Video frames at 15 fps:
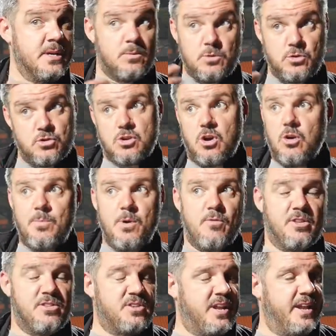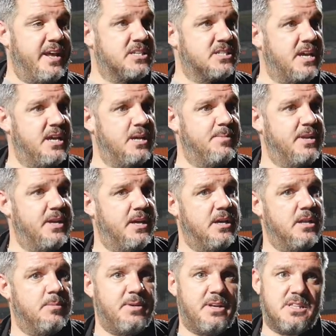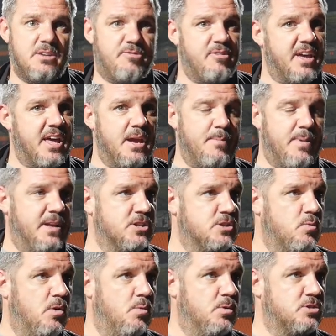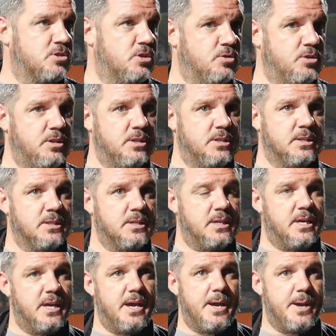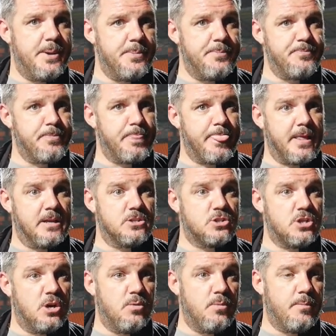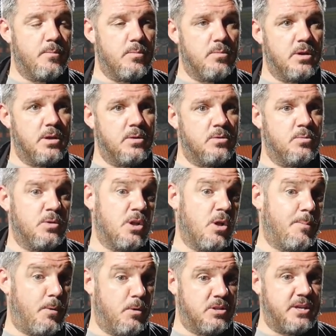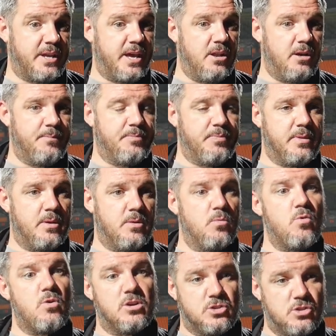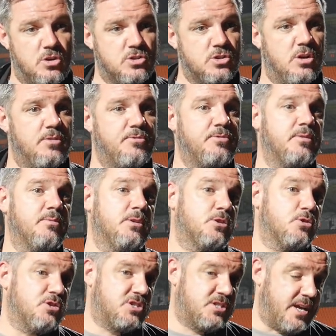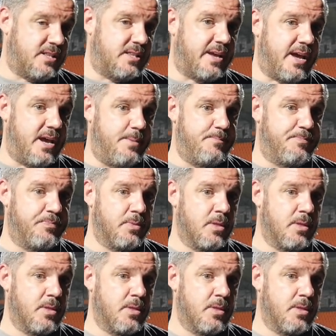We just got to move on to the next game, and uh, it'll be a different game plan to what it was tonight. Um, so we'll all pull together, walk our socks off. We'll dissect the game.